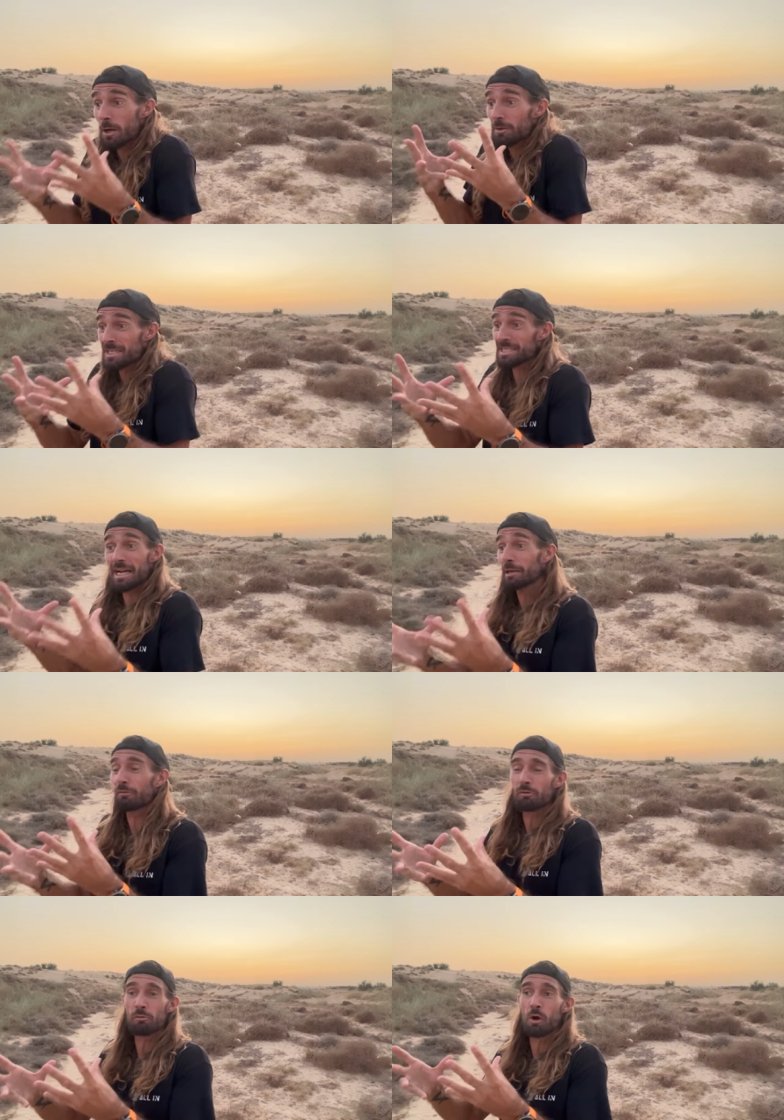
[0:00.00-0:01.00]
on the side of
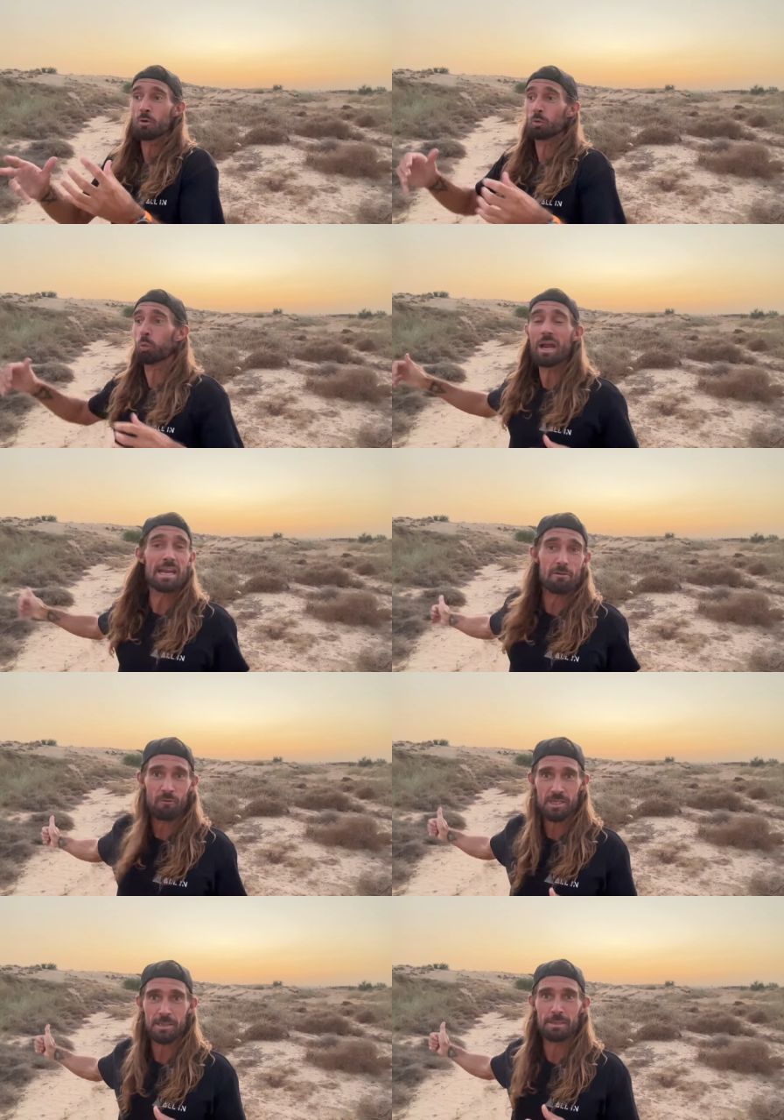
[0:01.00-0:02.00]
the road waiting
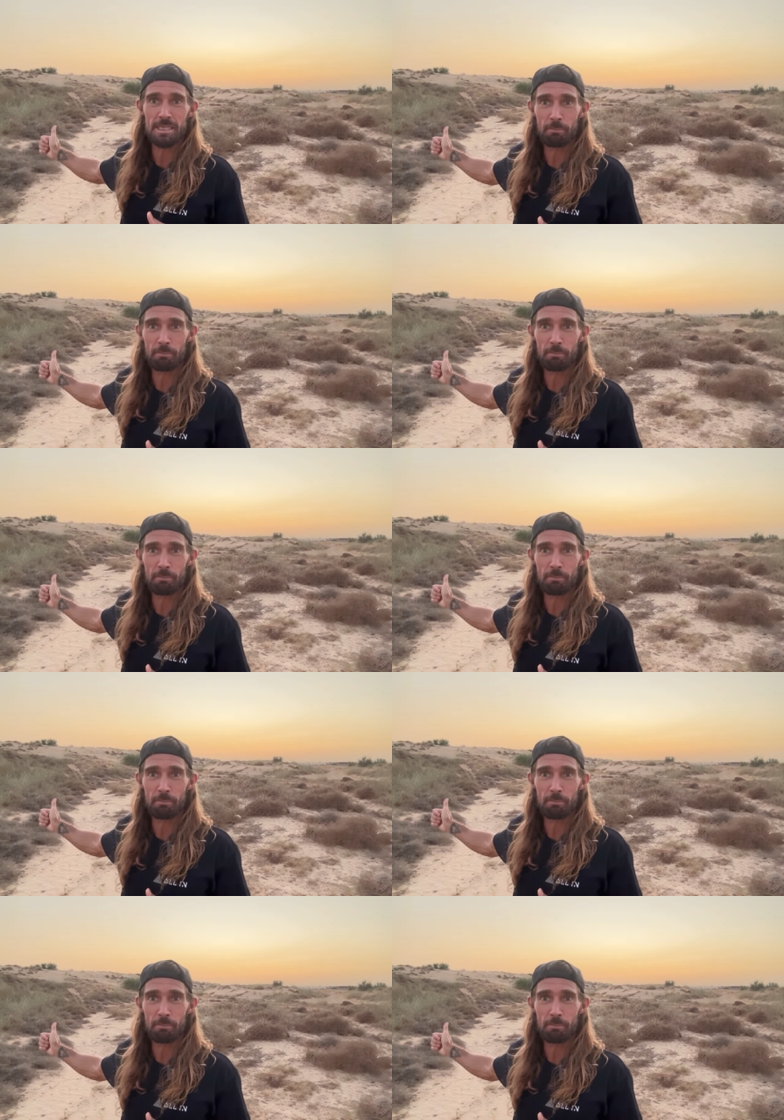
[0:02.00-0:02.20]
for somebody to